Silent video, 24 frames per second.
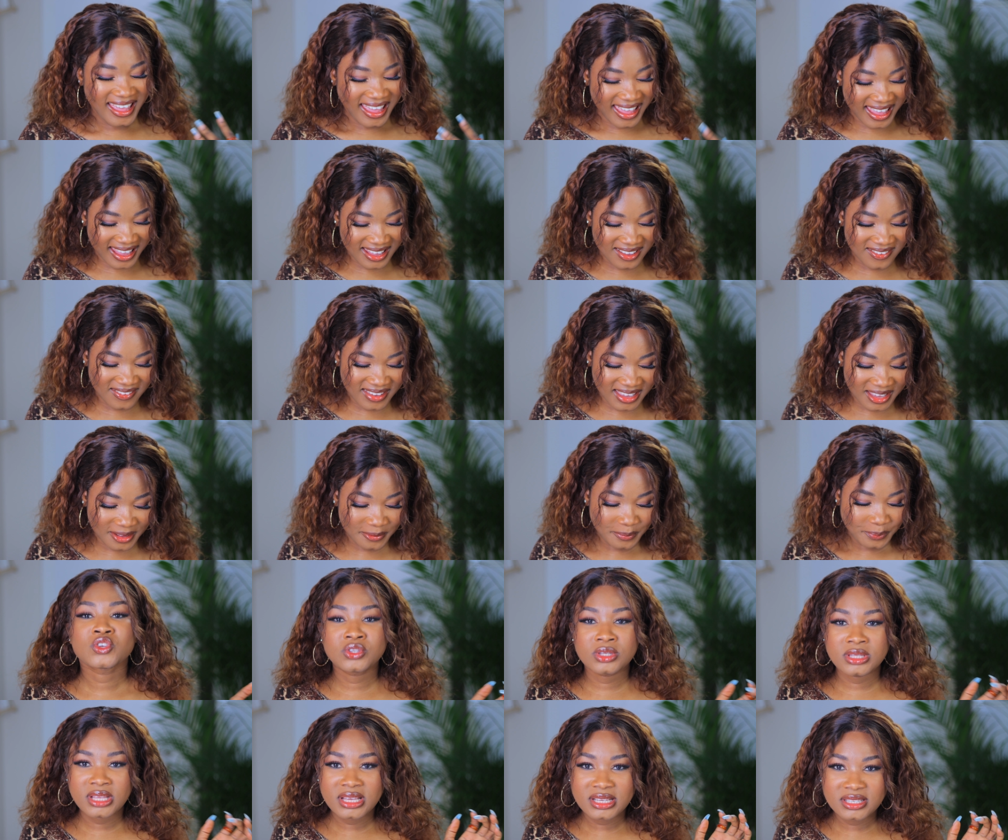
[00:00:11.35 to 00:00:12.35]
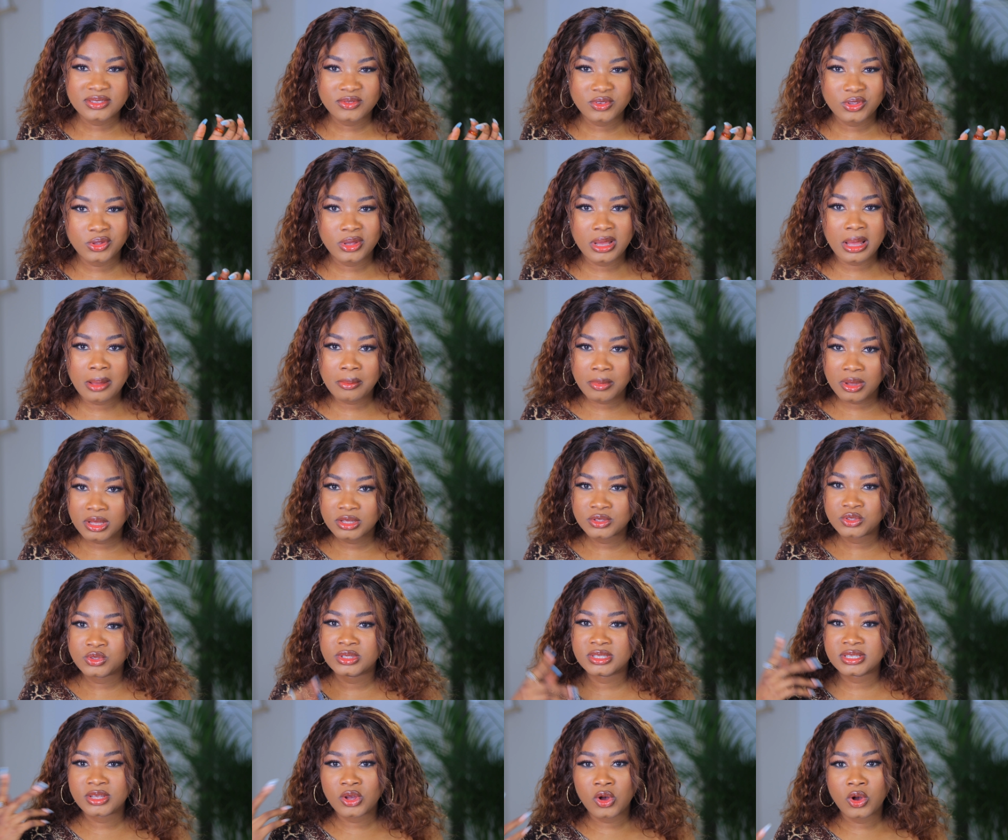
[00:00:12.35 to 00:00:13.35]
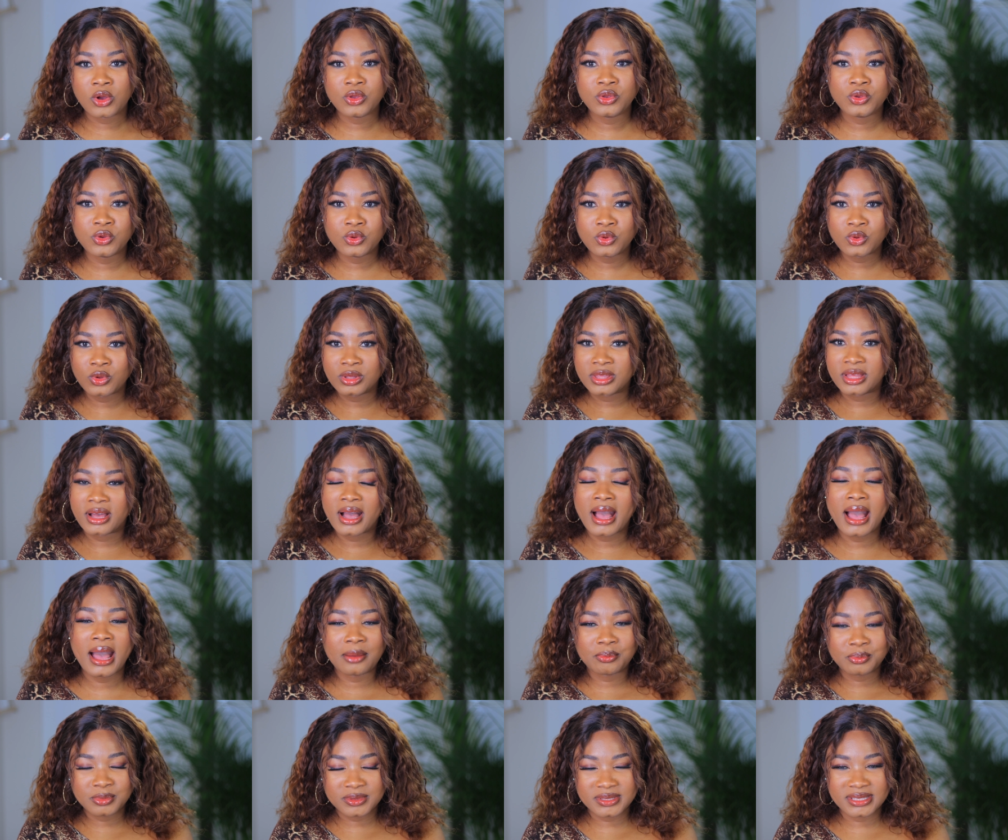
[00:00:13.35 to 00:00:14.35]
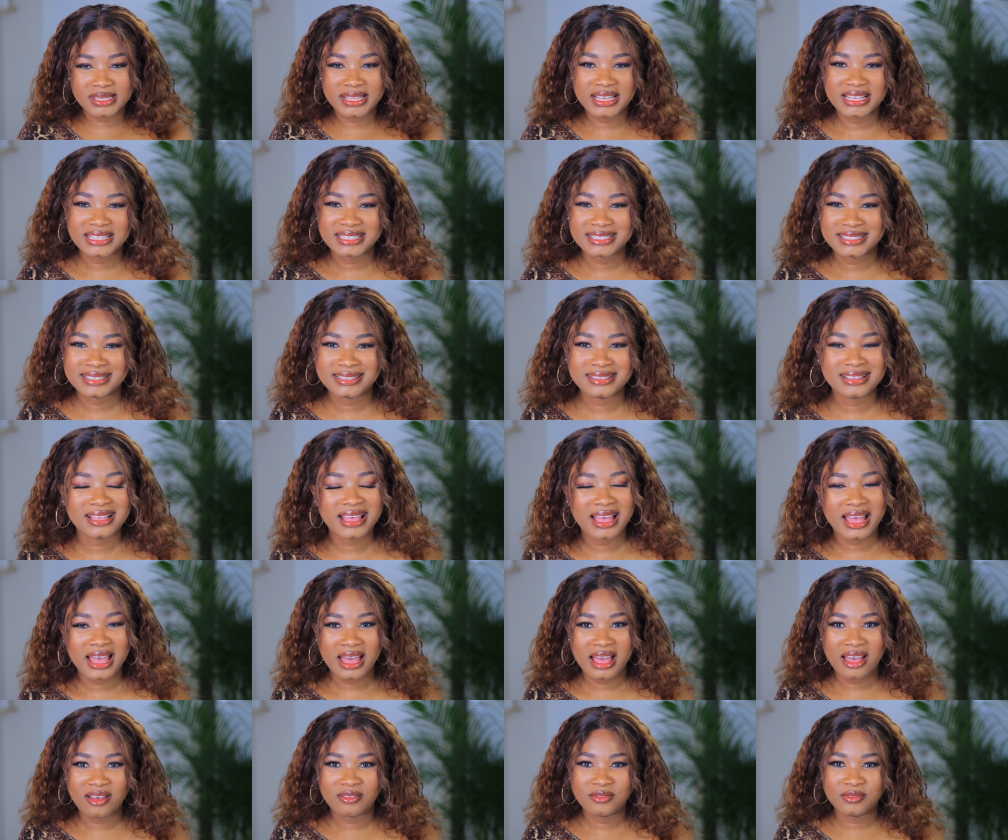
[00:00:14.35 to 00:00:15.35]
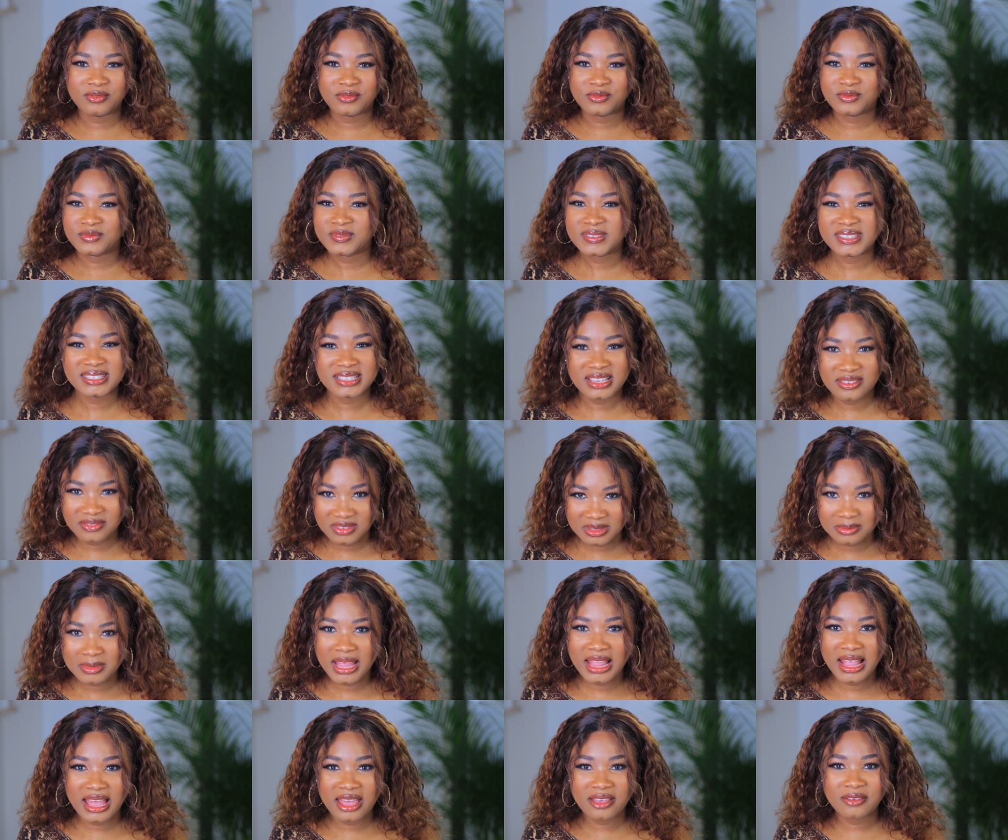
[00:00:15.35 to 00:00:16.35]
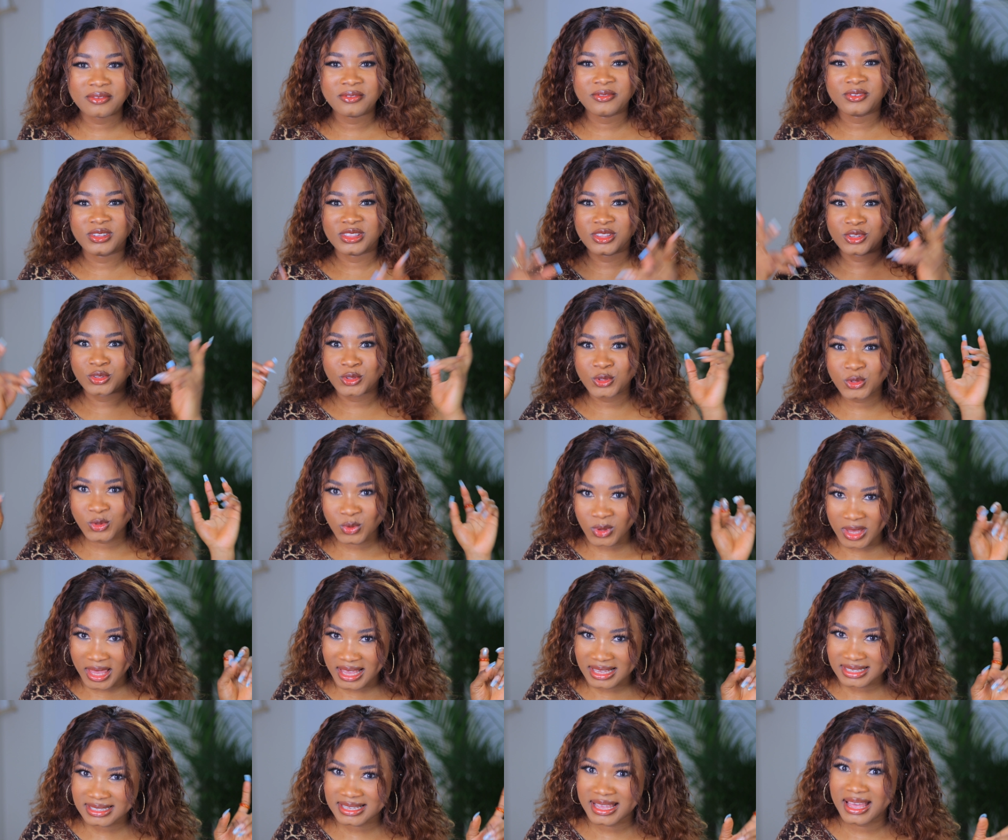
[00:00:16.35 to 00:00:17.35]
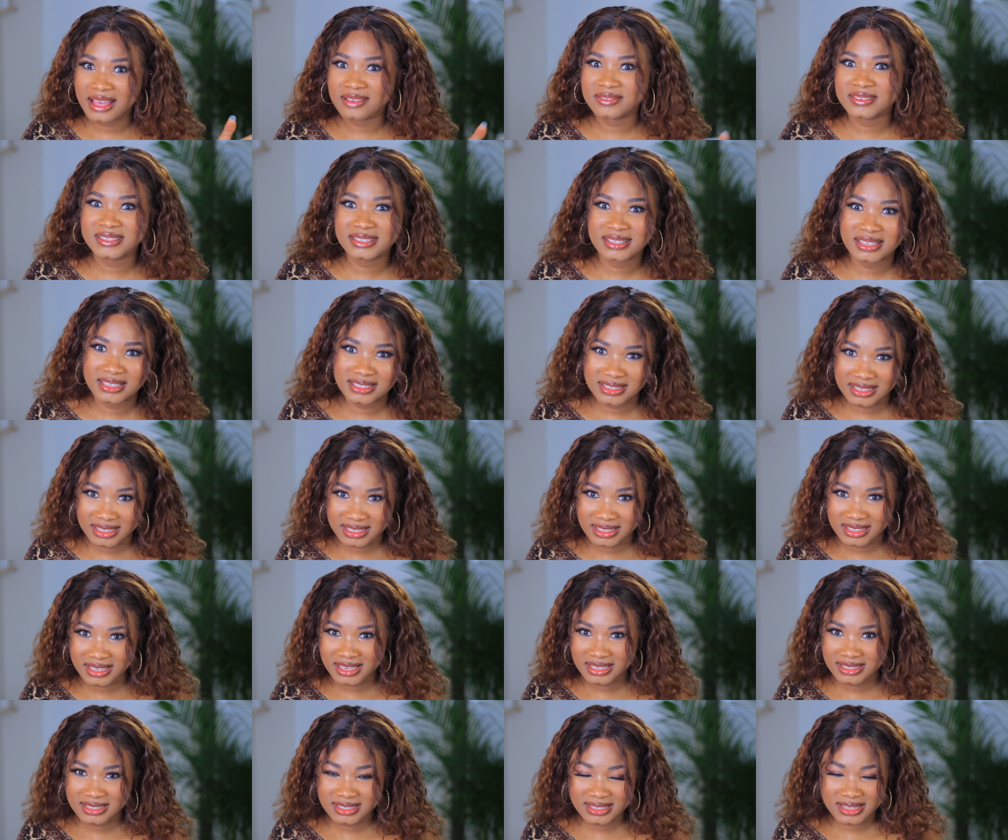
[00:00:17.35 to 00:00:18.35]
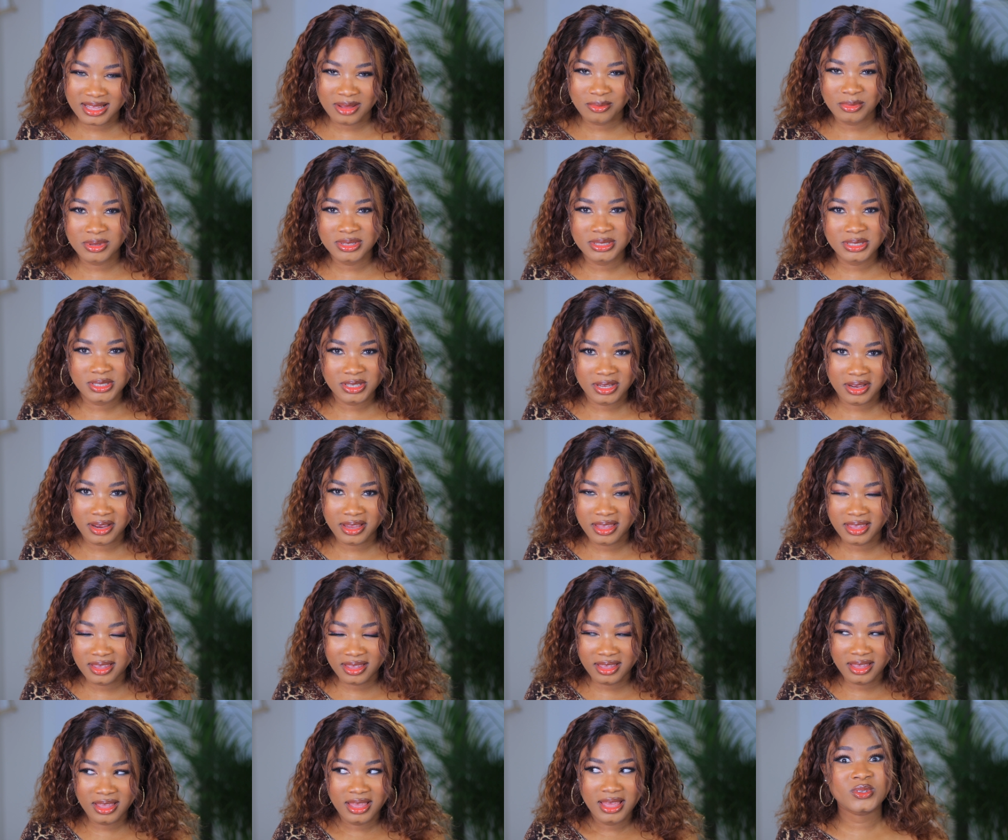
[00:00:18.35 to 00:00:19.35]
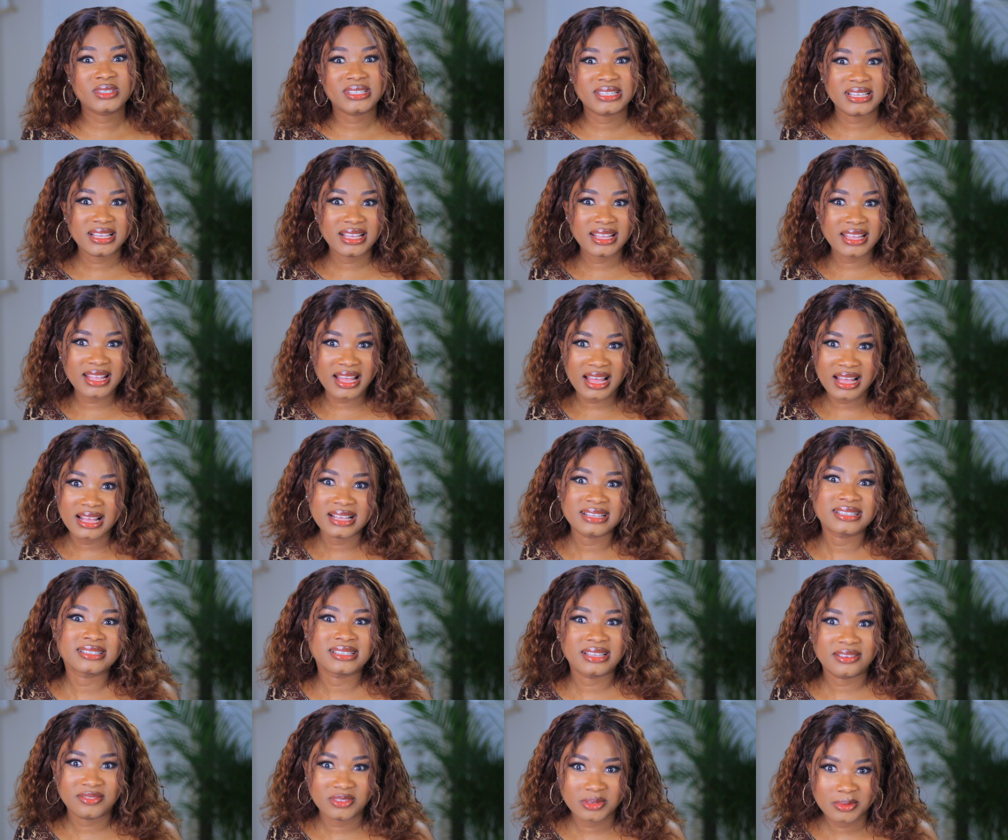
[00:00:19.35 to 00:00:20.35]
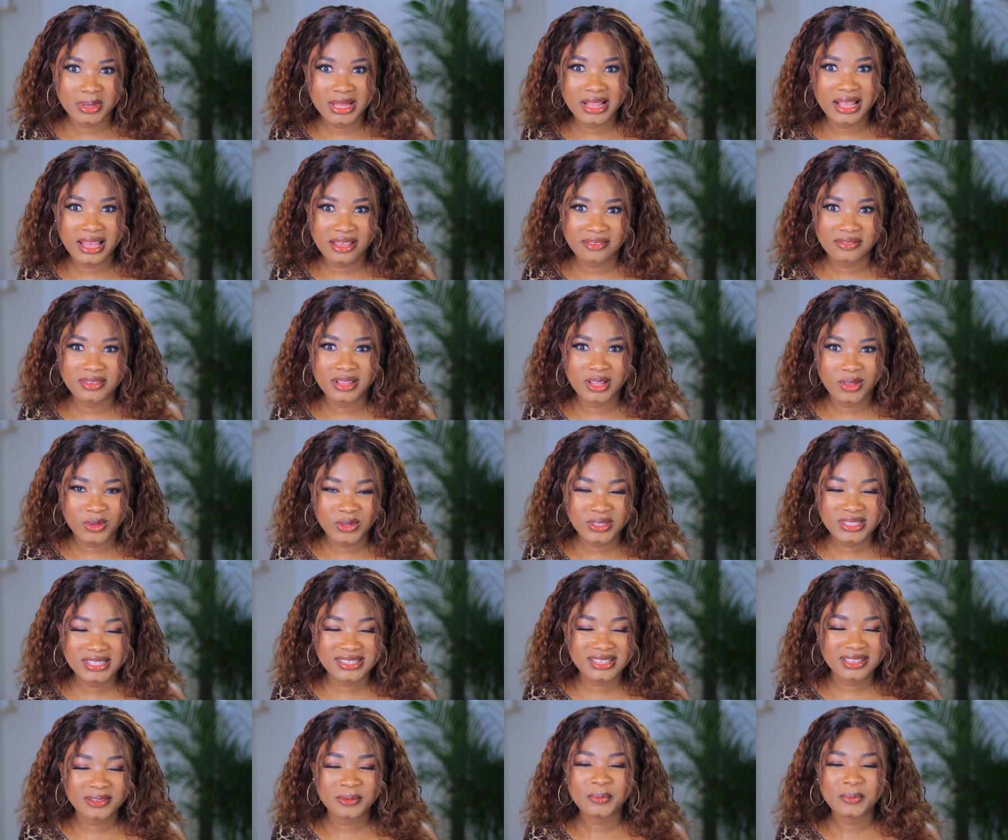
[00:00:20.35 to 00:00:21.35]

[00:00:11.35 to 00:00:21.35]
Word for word: anyway, for today's video, I'm going to tell you the apps that have saved my life for the two years I've stayed in Istanbul, Turkey. Using that has saved my life a lot.